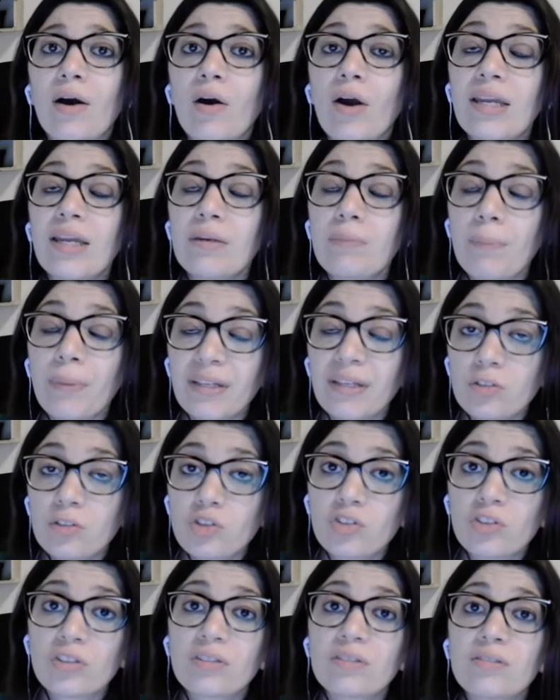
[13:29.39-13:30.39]
In
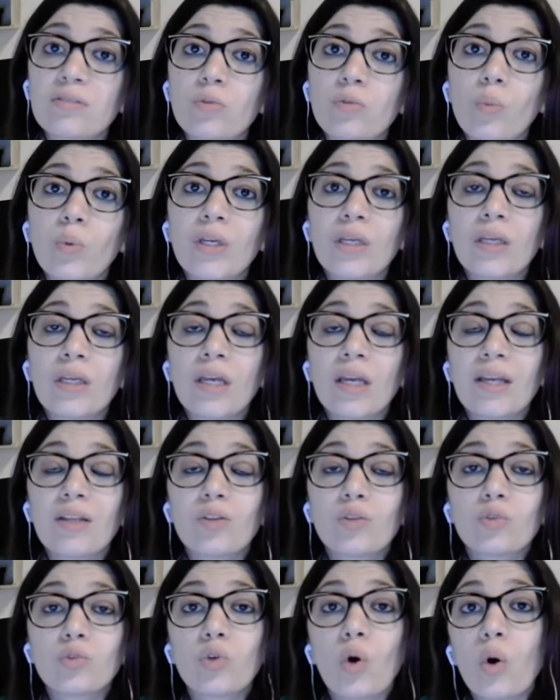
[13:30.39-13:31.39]
pitches, we
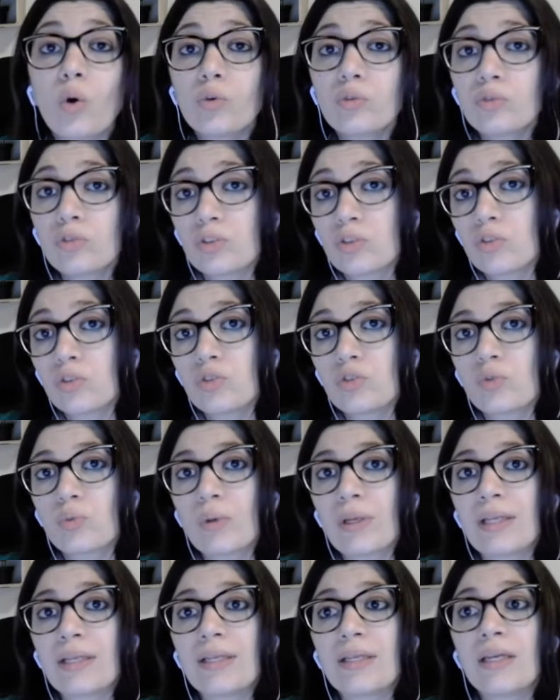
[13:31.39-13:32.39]
don't
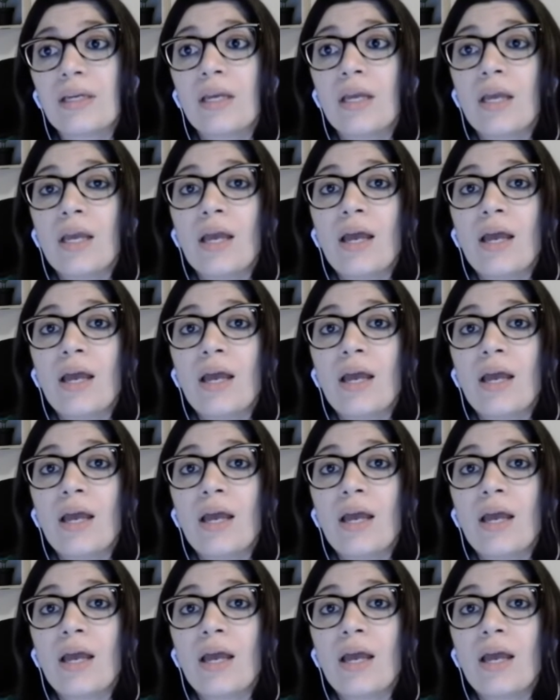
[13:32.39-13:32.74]
usually